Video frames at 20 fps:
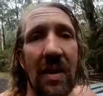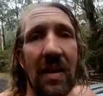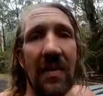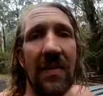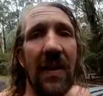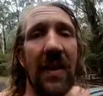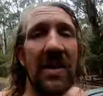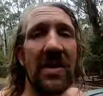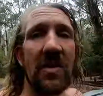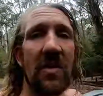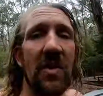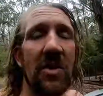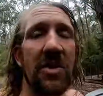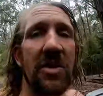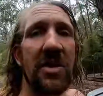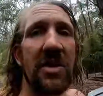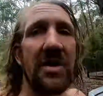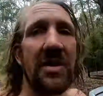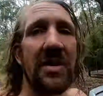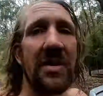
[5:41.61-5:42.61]
Thanks for
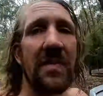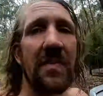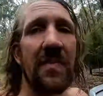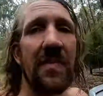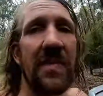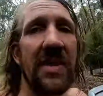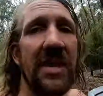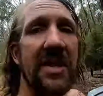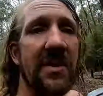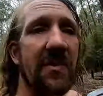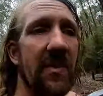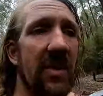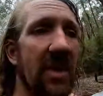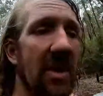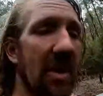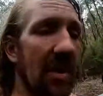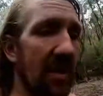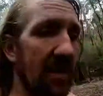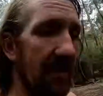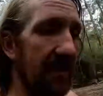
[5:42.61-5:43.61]
watching this
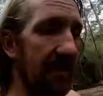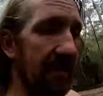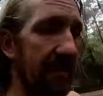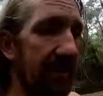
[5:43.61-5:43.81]
video.